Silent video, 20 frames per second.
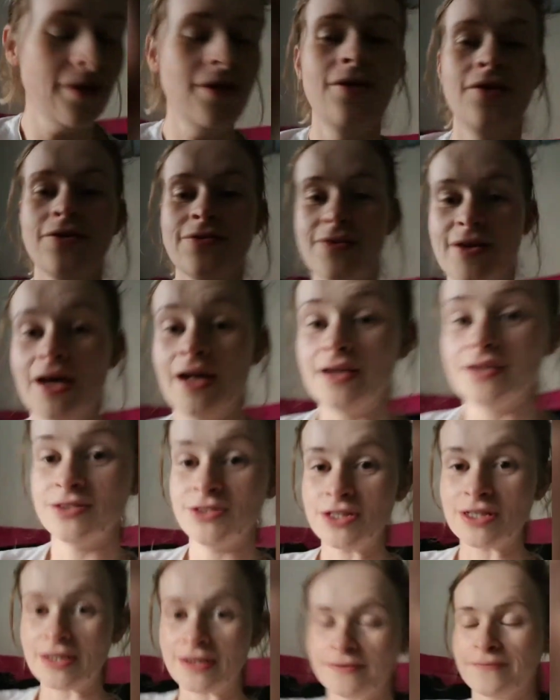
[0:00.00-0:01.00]
nut
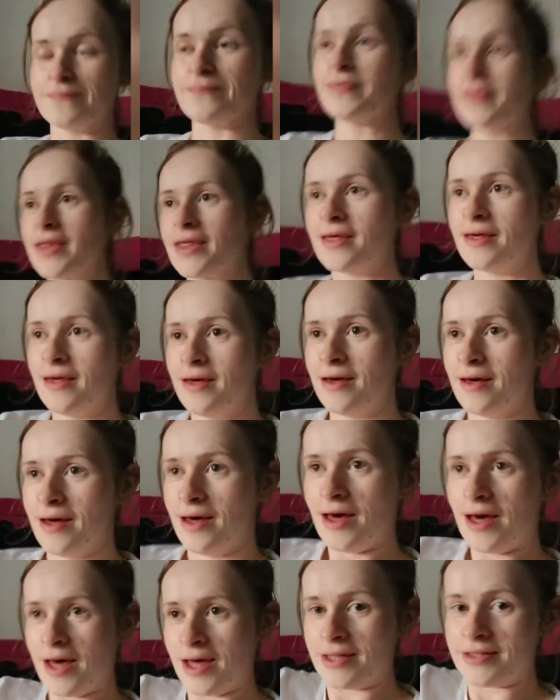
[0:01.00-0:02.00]
allergy,
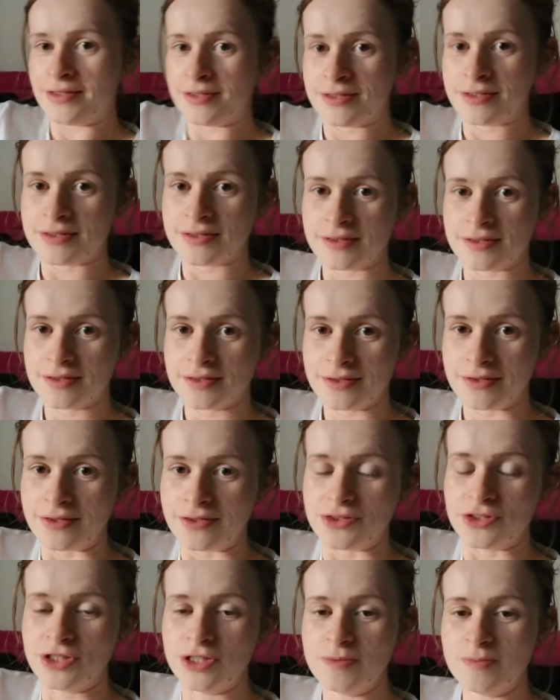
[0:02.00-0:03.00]
and
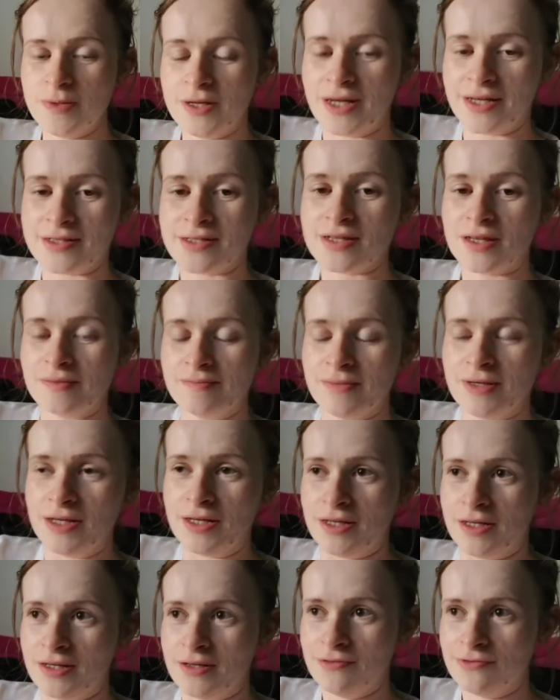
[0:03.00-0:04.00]
she's been asking
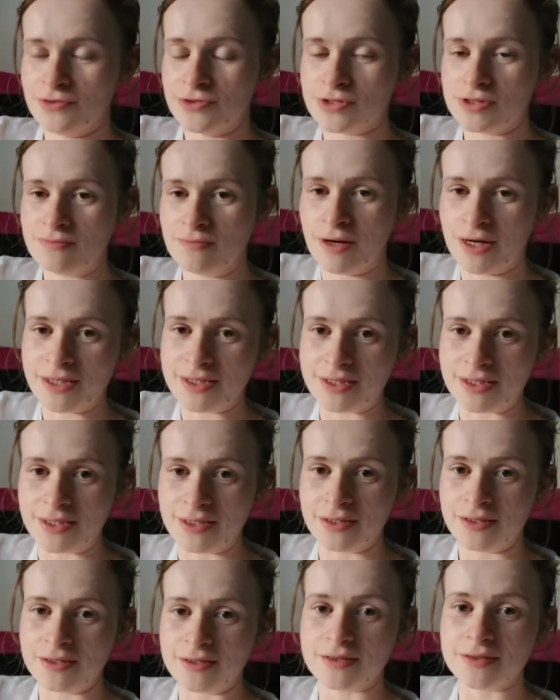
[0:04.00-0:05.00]
me for some
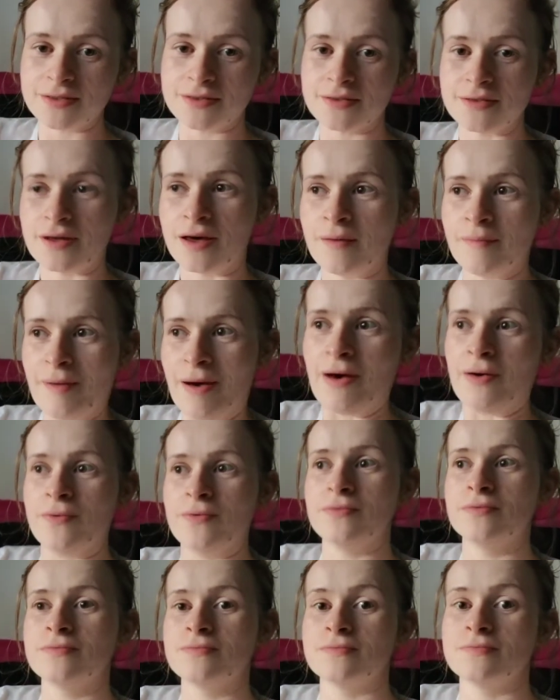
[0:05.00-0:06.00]
ideas
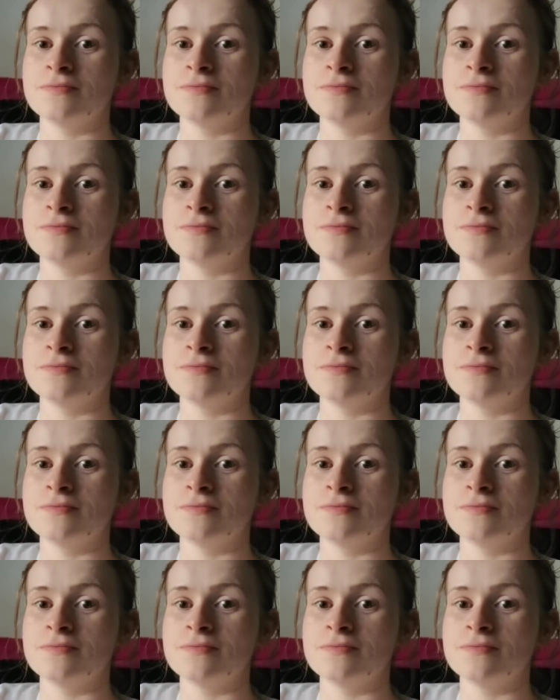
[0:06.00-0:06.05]
about